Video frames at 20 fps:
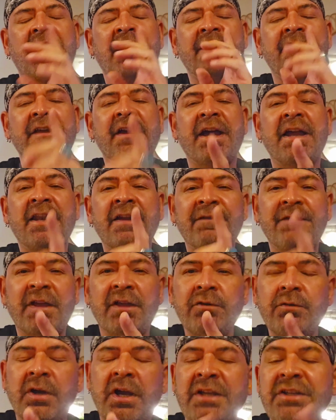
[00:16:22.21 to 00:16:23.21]
I think I left
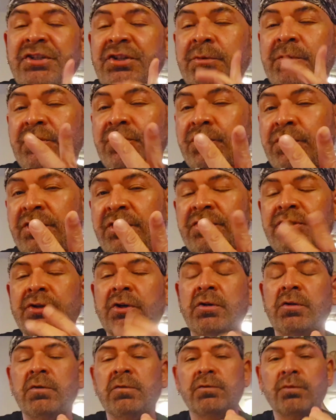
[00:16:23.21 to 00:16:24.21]
that Yuka, she was 2 years
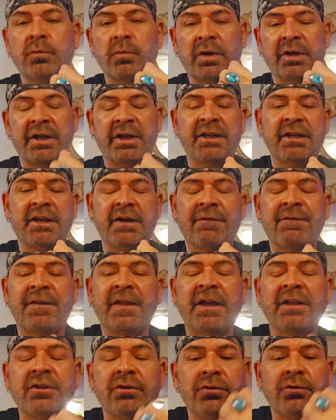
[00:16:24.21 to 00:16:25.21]
old when I left
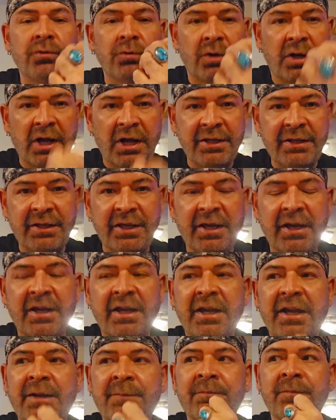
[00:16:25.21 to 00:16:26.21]
that Yuka
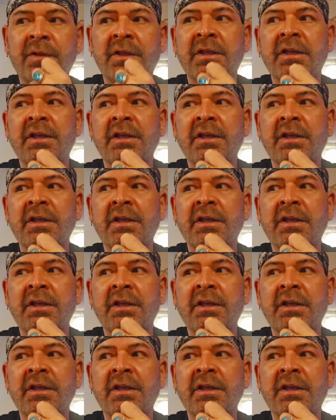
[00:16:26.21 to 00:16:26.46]
Yeke.